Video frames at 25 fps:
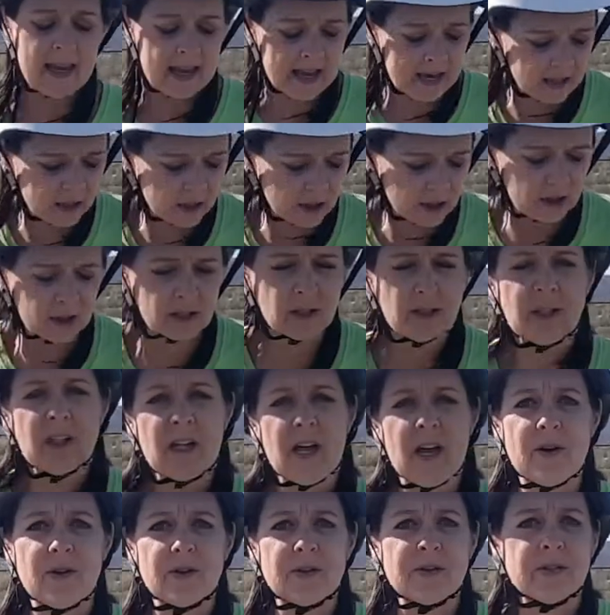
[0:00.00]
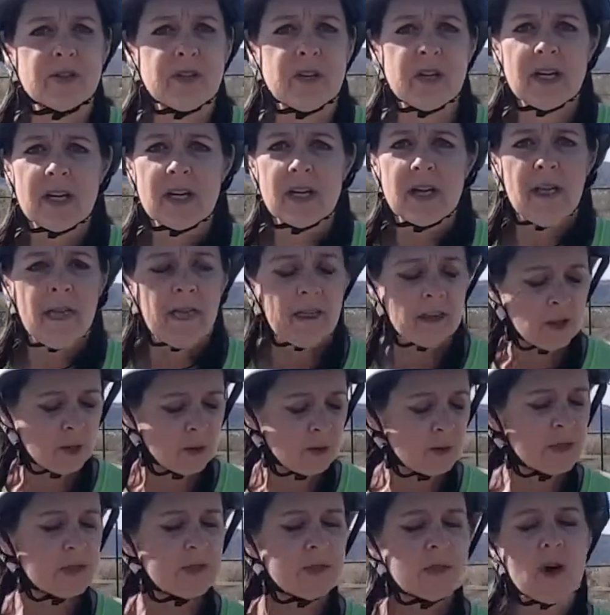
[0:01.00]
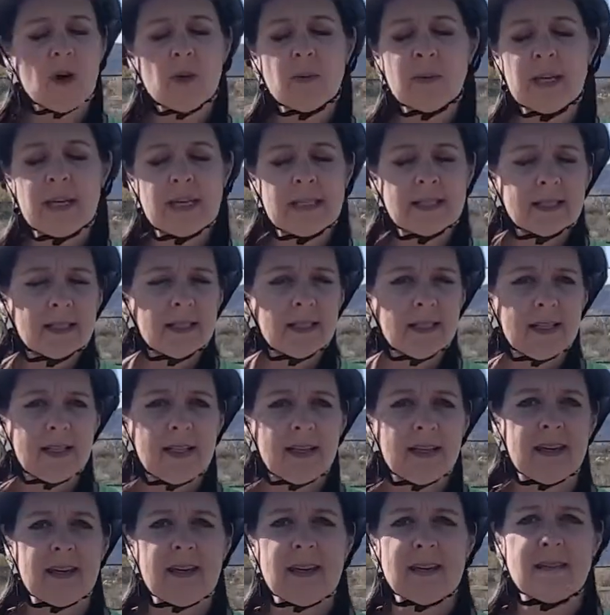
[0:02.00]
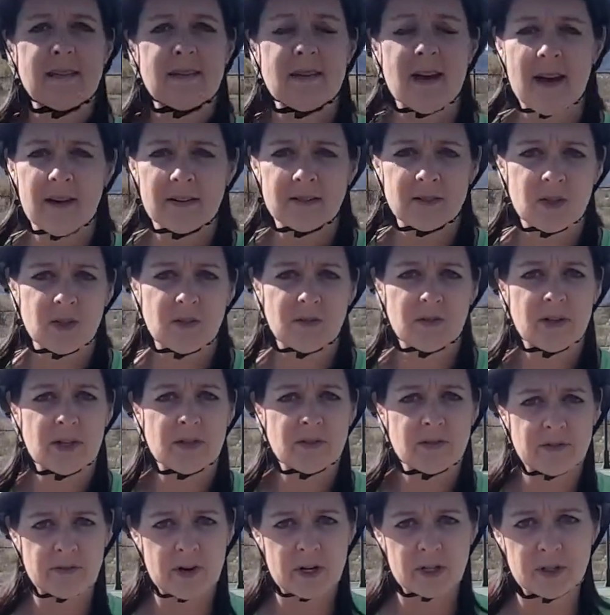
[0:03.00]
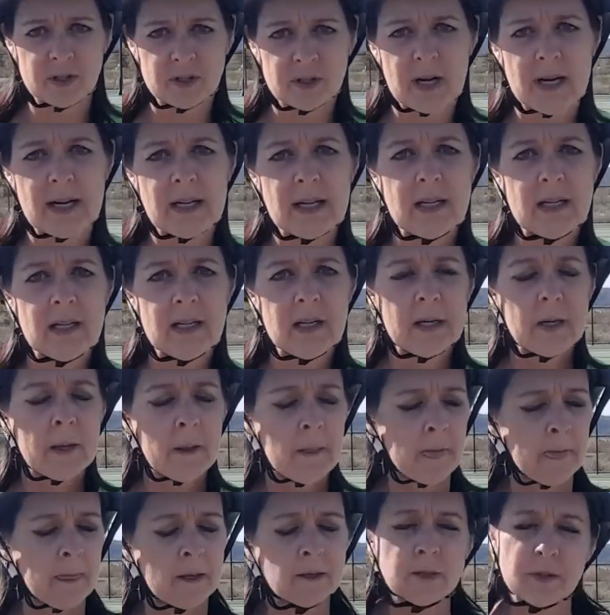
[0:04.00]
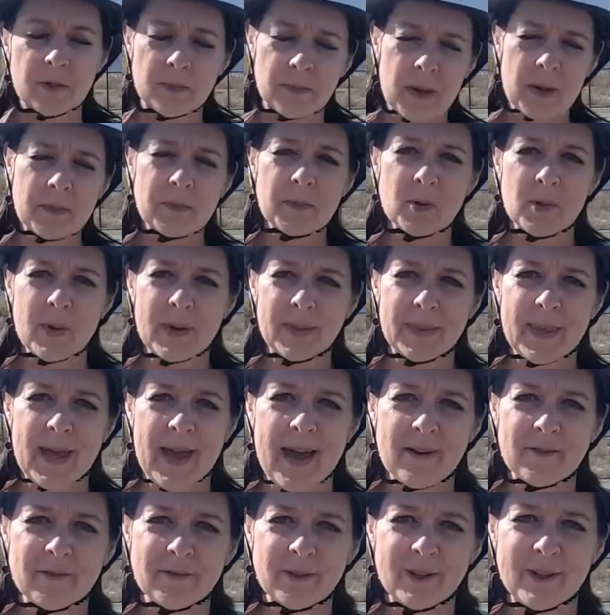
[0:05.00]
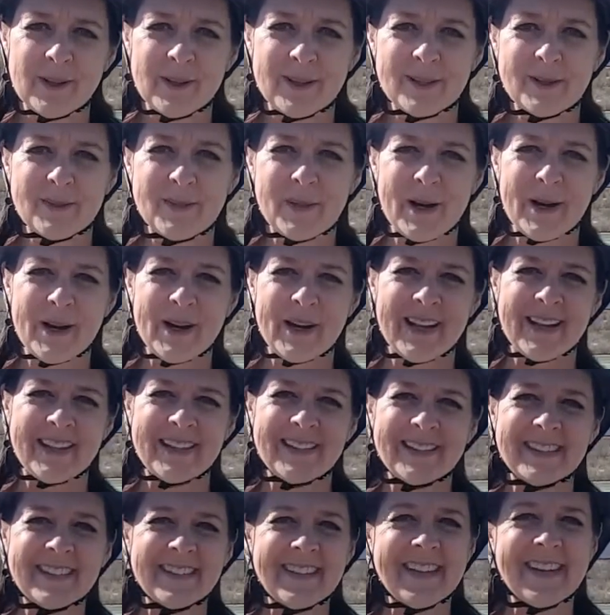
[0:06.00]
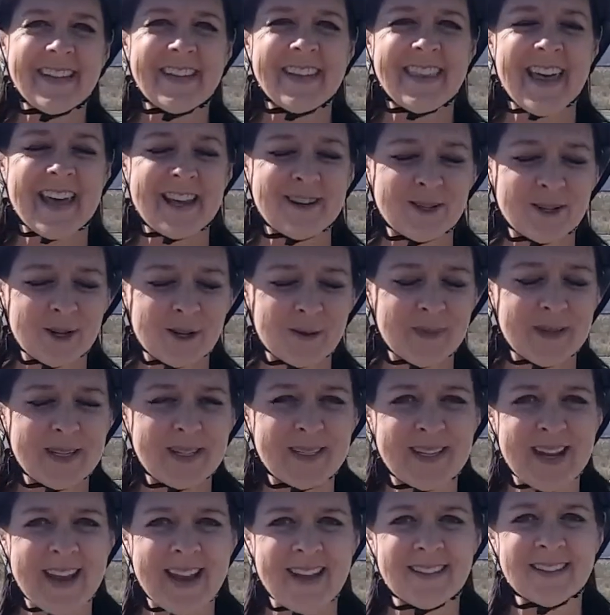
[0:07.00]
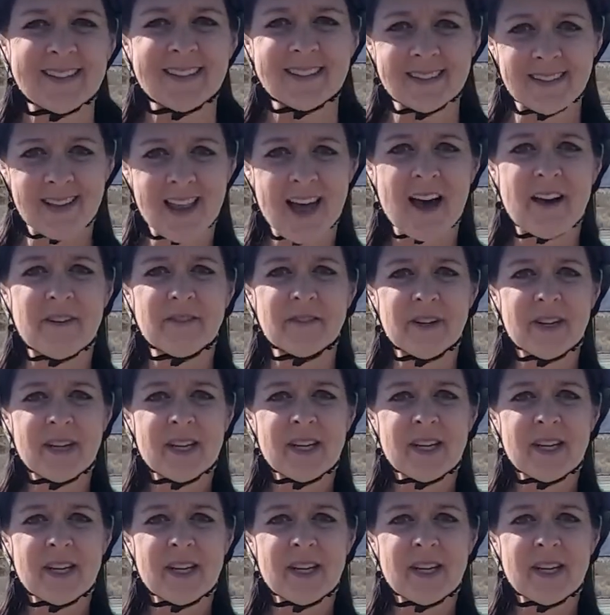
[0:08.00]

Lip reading: and you're close, you so easily get knocked over and frustrated. Do you remember what that fruit of the Spirit is? That derby stance is love.